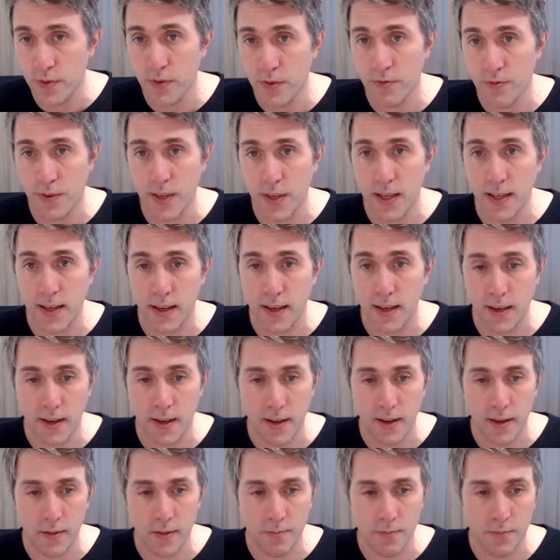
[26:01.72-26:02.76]
the
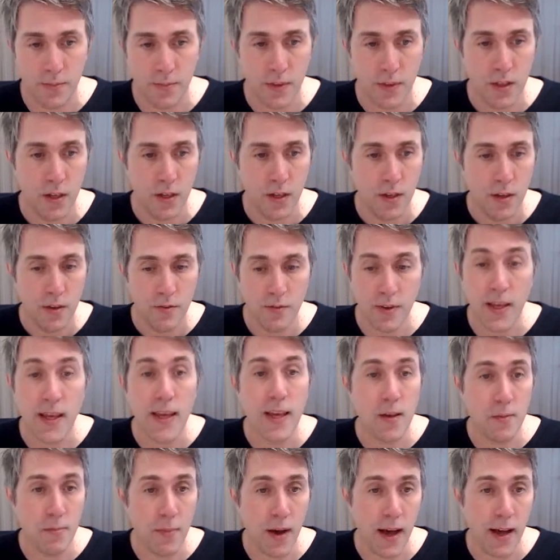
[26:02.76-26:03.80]

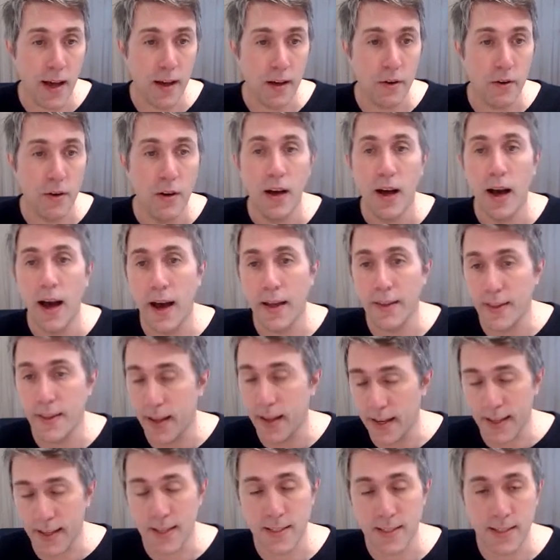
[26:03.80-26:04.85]
email, and
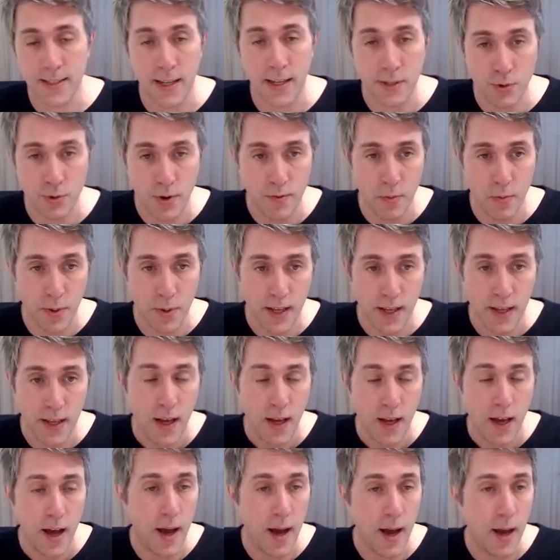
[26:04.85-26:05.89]
then it gets sent to everybody.
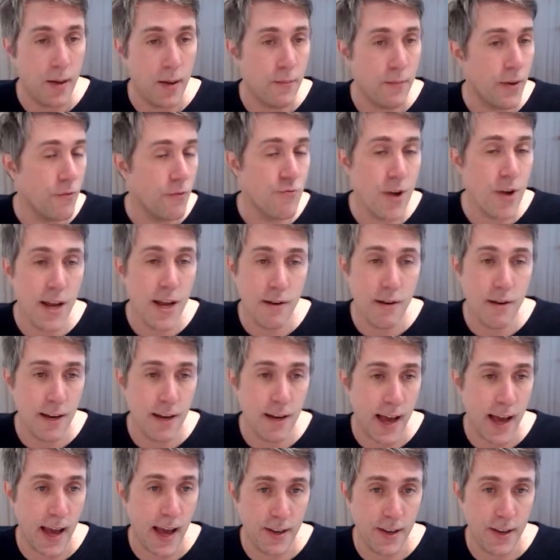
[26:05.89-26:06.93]
Really, really
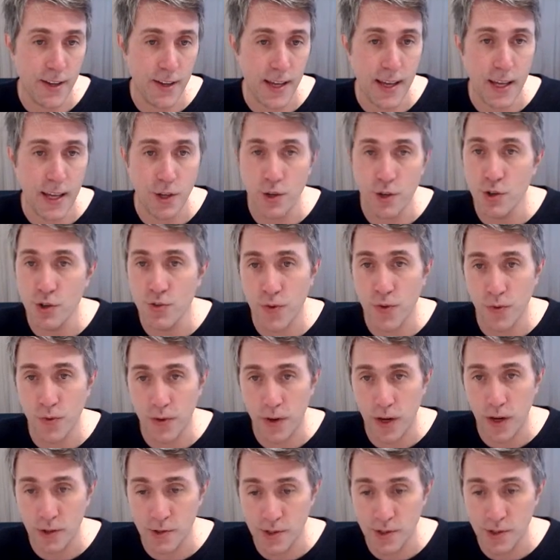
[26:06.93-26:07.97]
handy, useful for
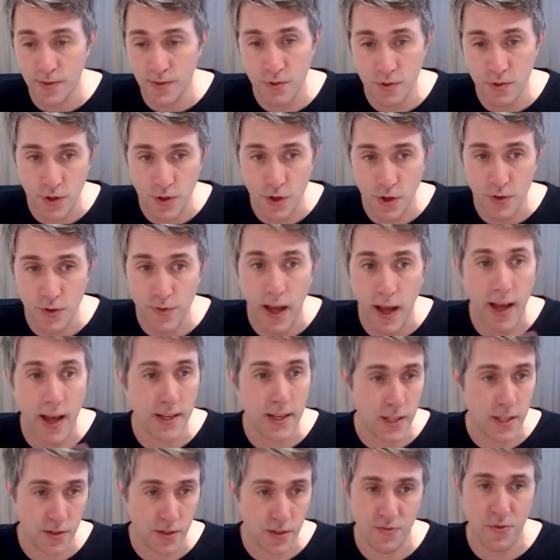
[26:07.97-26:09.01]
loads of different stuff, and
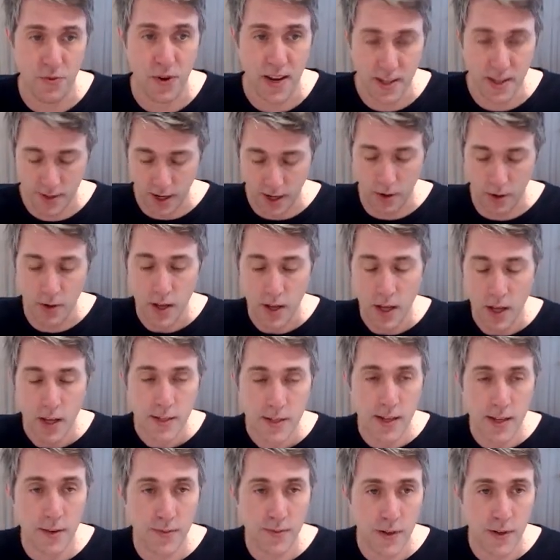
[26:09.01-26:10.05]
it's free. So
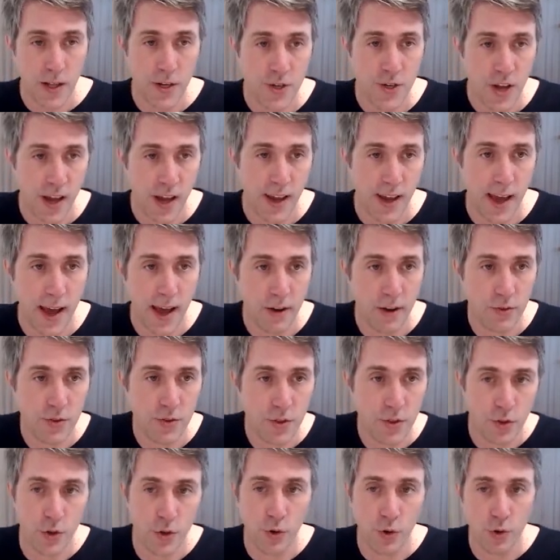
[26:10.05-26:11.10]
definitely check out
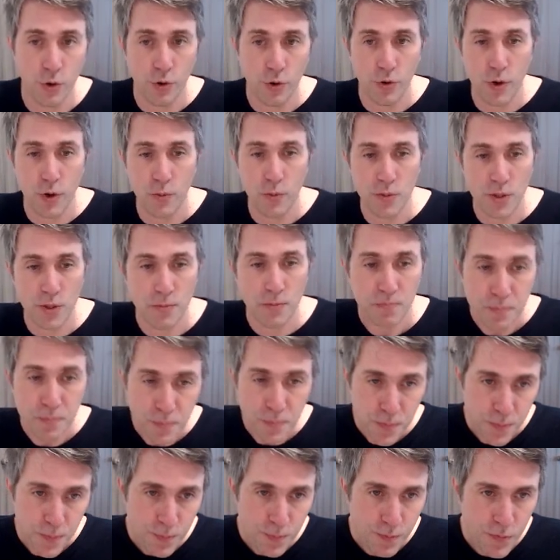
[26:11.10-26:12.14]
Google Groups.
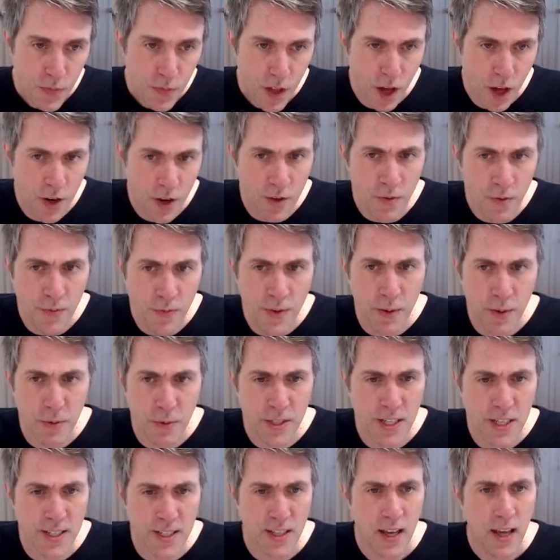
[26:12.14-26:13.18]
Another thing
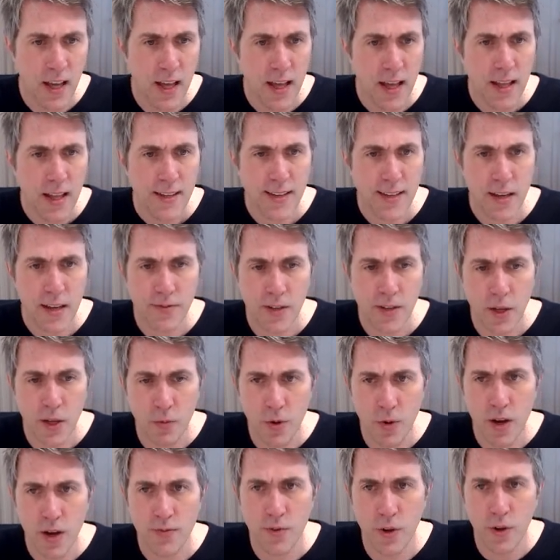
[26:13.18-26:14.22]
which is definitely
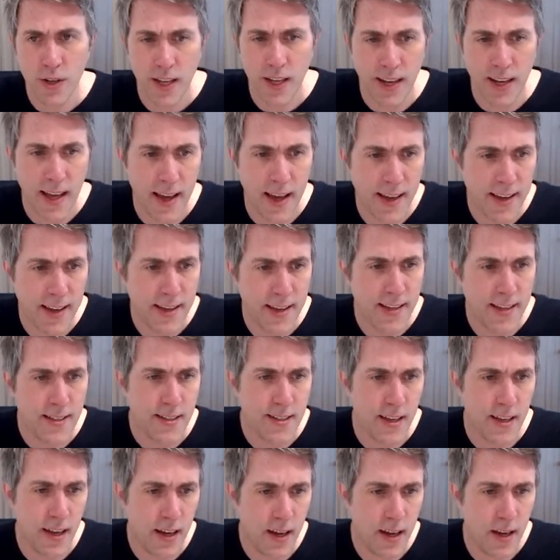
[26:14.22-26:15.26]
worth looking at is
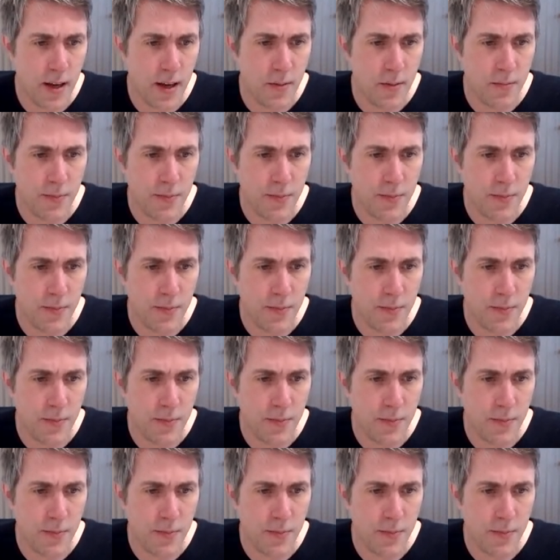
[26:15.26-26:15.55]
a